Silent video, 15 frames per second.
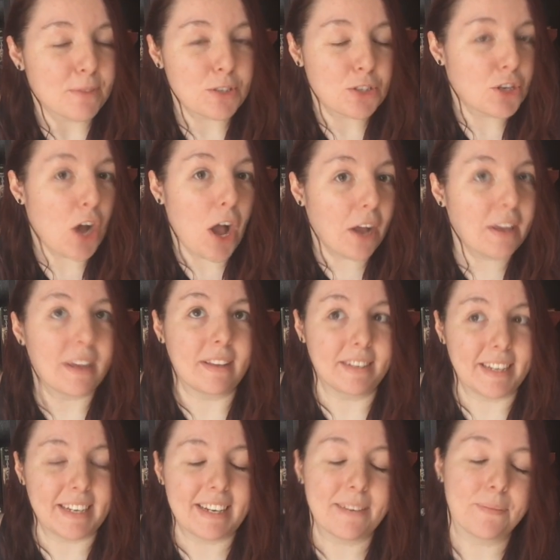
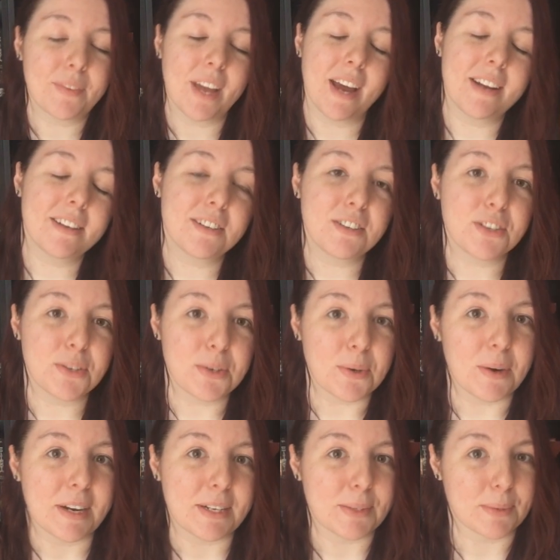Shockingly, I didn't do
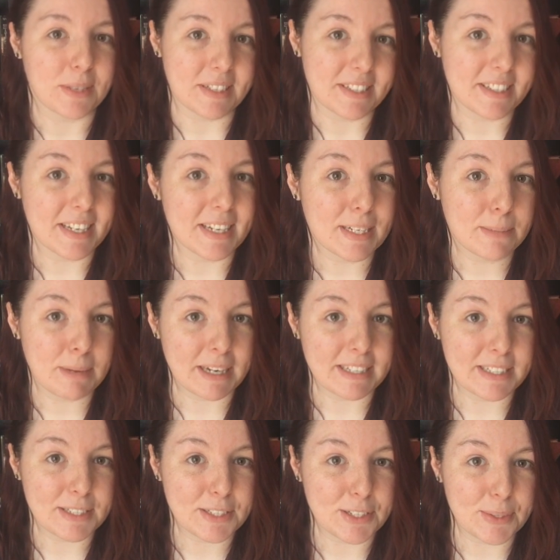quite as well as I
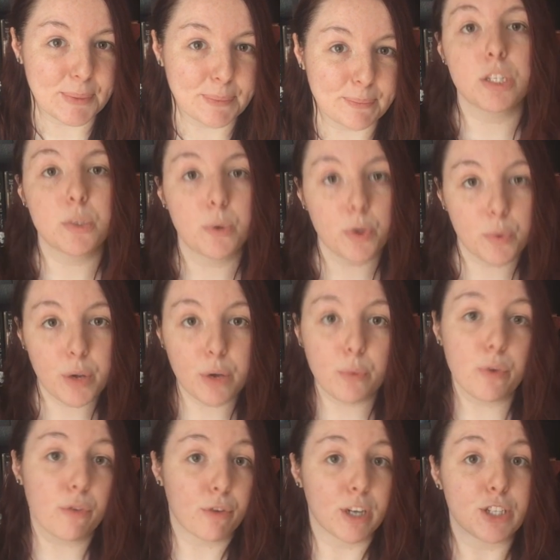expected to. So a quick
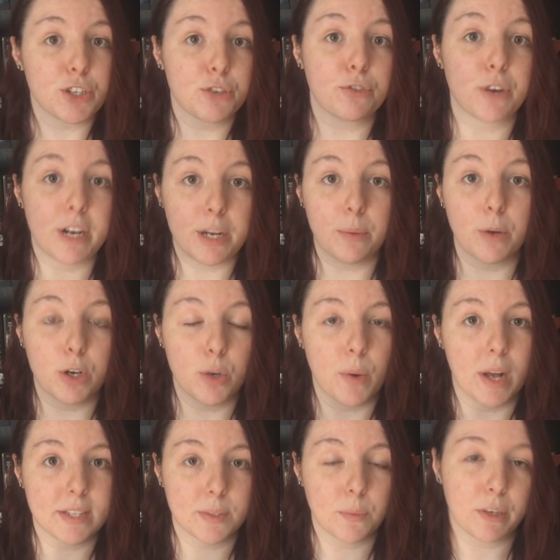refresher for anyone who
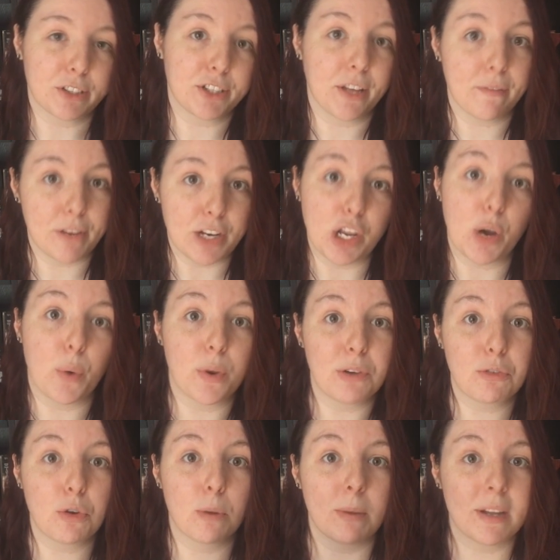hasn't watched that video
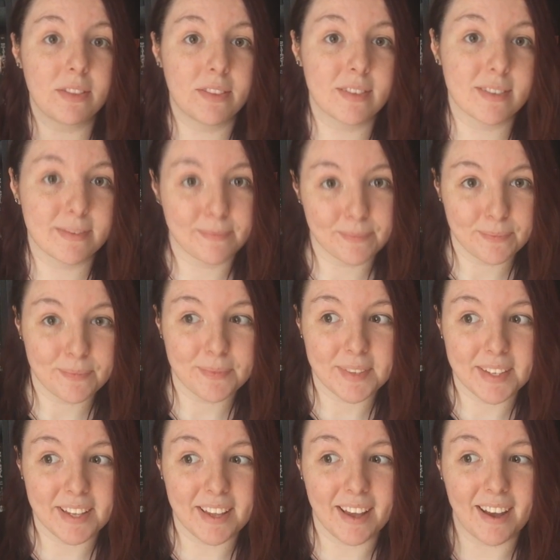in four months.
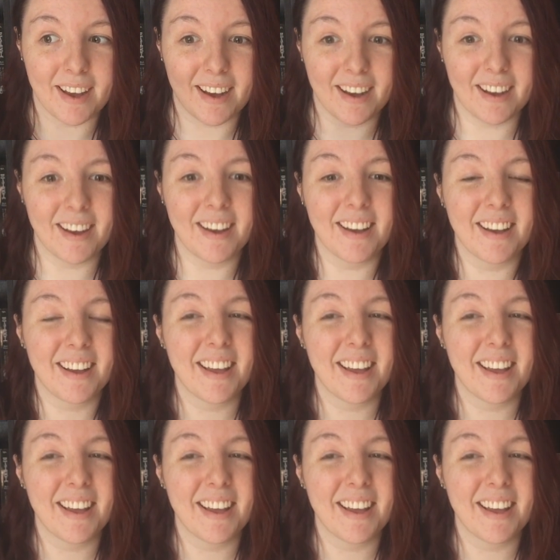Uh,